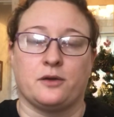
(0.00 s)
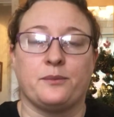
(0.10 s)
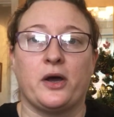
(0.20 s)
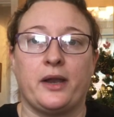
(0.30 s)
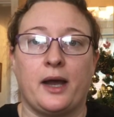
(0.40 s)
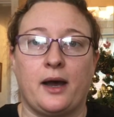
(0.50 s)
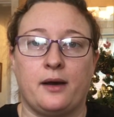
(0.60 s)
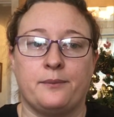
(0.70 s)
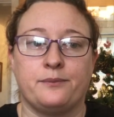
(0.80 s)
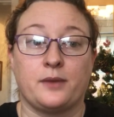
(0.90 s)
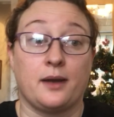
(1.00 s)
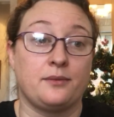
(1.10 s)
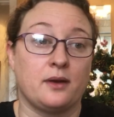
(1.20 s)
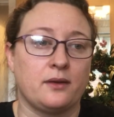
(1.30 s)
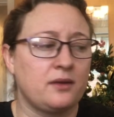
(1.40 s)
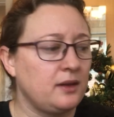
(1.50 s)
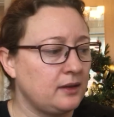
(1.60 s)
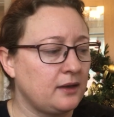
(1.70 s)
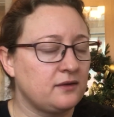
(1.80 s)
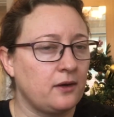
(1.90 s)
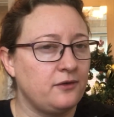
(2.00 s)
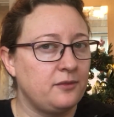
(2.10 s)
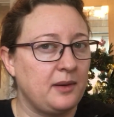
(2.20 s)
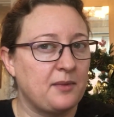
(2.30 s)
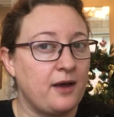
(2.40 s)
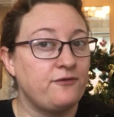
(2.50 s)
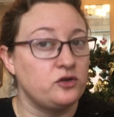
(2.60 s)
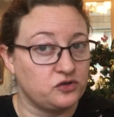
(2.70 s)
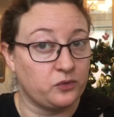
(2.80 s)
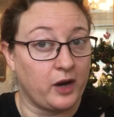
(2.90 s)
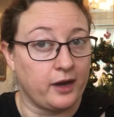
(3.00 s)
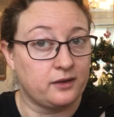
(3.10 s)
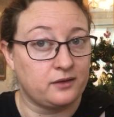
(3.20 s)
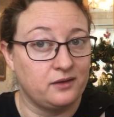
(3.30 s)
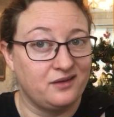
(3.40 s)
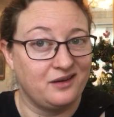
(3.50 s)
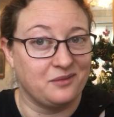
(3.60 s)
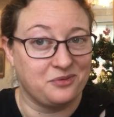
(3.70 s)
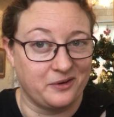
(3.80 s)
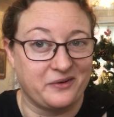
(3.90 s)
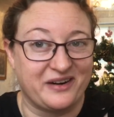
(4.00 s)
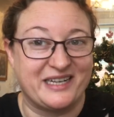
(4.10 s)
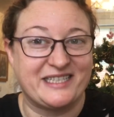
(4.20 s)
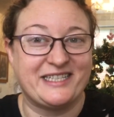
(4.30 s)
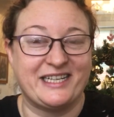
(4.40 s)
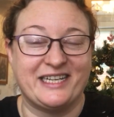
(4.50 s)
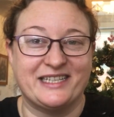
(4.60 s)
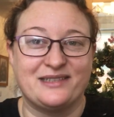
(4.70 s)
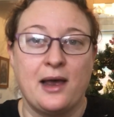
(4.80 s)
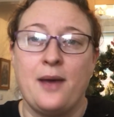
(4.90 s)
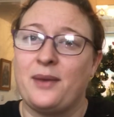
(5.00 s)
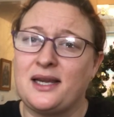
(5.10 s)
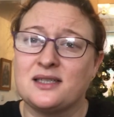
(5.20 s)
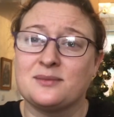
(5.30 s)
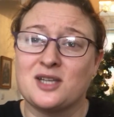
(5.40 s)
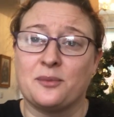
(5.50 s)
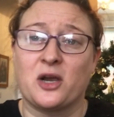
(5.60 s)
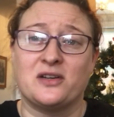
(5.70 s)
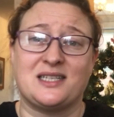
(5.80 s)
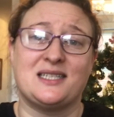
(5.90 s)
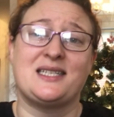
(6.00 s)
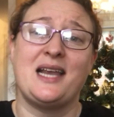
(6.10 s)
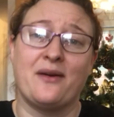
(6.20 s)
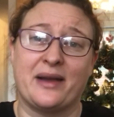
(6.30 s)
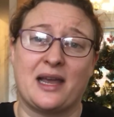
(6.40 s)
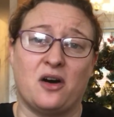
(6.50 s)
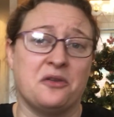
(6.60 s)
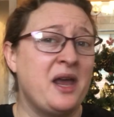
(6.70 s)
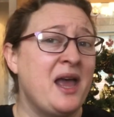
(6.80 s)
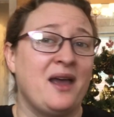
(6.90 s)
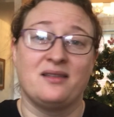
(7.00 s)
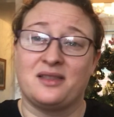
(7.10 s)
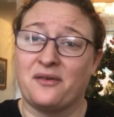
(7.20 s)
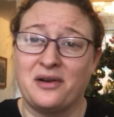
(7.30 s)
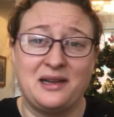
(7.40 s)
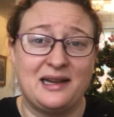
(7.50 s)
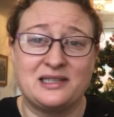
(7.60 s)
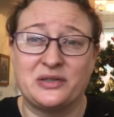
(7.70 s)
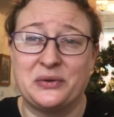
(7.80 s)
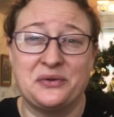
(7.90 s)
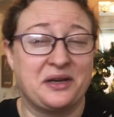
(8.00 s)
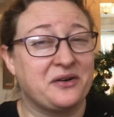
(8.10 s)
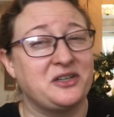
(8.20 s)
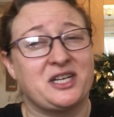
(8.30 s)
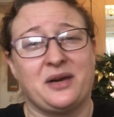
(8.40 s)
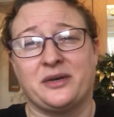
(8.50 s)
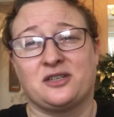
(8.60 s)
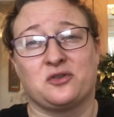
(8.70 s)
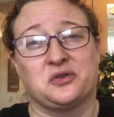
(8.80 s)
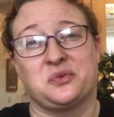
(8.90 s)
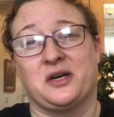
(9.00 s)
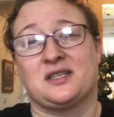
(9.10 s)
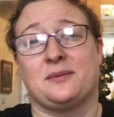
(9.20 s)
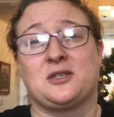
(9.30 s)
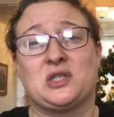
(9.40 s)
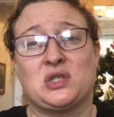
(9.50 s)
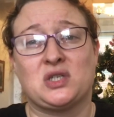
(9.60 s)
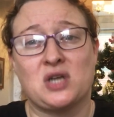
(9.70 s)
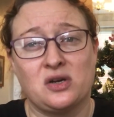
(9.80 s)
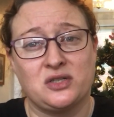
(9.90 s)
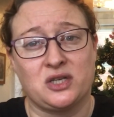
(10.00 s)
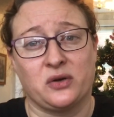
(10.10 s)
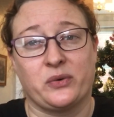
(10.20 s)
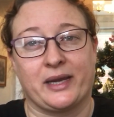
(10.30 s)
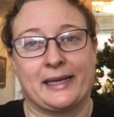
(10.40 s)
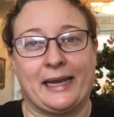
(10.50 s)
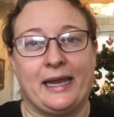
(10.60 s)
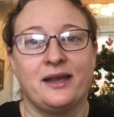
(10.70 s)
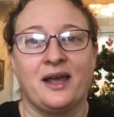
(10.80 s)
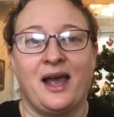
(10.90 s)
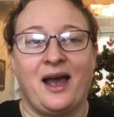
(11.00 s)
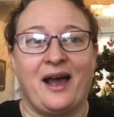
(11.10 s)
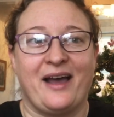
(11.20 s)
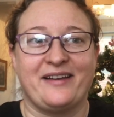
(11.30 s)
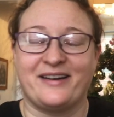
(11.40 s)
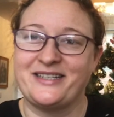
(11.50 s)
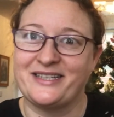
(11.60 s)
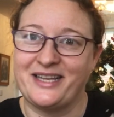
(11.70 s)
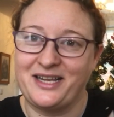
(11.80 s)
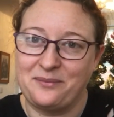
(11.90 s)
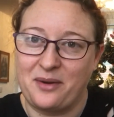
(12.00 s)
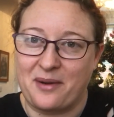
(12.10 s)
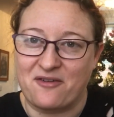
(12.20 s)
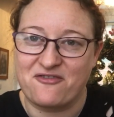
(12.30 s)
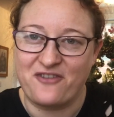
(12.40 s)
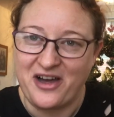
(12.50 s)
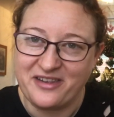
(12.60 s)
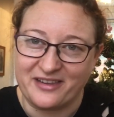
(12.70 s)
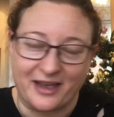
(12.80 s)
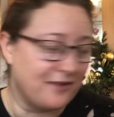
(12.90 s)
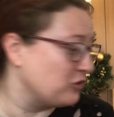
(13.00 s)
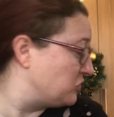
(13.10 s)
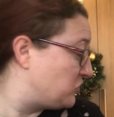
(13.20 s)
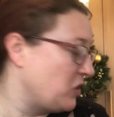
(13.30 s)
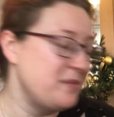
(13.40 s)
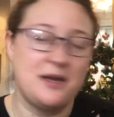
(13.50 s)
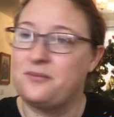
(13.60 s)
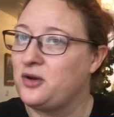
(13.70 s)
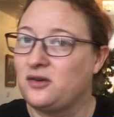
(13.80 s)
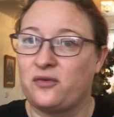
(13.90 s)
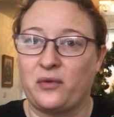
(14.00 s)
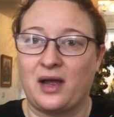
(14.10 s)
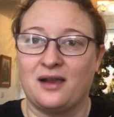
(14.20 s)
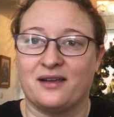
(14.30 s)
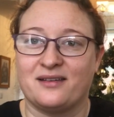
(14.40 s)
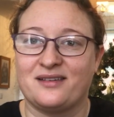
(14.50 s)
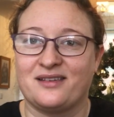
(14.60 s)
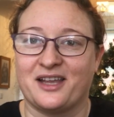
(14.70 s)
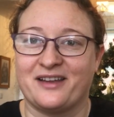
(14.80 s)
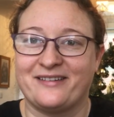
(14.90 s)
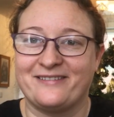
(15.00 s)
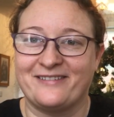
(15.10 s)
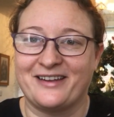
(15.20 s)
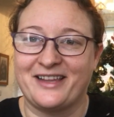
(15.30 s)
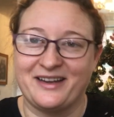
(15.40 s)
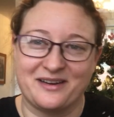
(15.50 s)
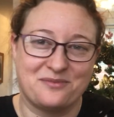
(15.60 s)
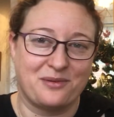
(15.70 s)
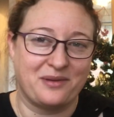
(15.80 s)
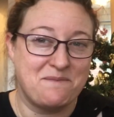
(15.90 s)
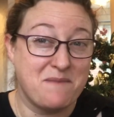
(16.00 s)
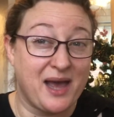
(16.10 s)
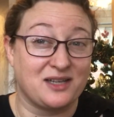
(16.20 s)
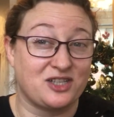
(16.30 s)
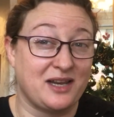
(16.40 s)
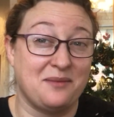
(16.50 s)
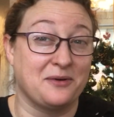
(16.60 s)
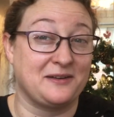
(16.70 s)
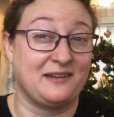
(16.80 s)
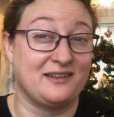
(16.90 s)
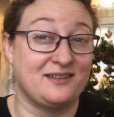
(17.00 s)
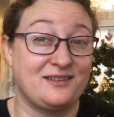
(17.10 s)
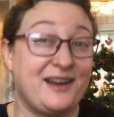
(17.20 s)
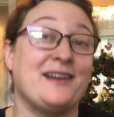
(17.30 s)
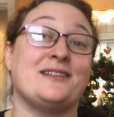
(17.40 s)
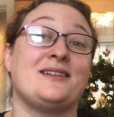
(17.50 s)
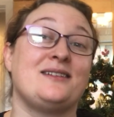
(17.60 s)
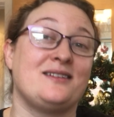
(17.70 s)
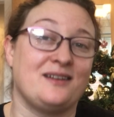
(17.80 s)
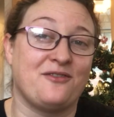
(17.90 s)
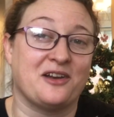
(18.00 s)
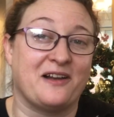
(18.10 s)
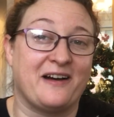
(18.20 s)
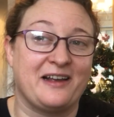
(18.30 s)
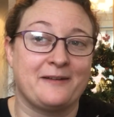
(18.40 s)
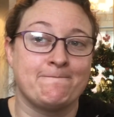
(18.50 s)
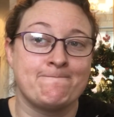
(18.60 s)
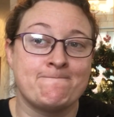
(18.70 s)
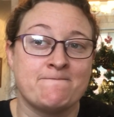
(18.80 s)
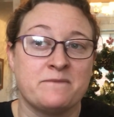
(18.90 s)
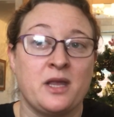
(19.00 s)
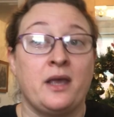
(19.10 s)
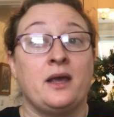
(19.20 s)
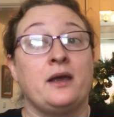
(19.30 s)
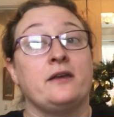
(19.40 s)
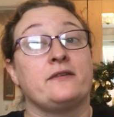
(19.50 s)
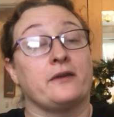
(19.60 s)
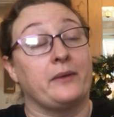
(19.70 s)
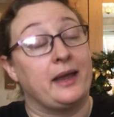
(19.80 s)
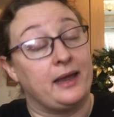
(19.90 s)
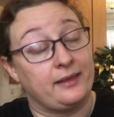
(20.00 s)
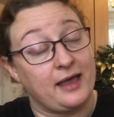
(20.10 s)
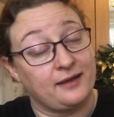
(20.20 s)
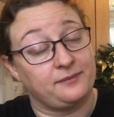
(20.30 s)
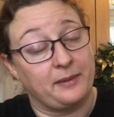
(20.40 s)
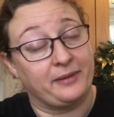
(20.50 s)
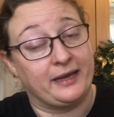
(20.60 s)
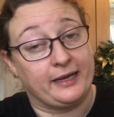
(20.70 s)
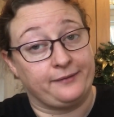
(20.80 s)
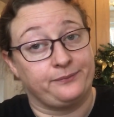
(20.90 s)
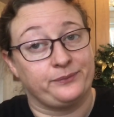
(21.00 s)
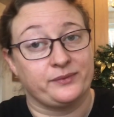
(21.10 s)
But I think that's going to be my future work in progress, is making some soap cozies, see how I get on. They're only little, they're crochet, which of course works up so, so quickly. And I just think it'd be a bit fun. And I've got so many beautiful colours that I think I could probably match anybody's tastes, if you like. So that's my plan.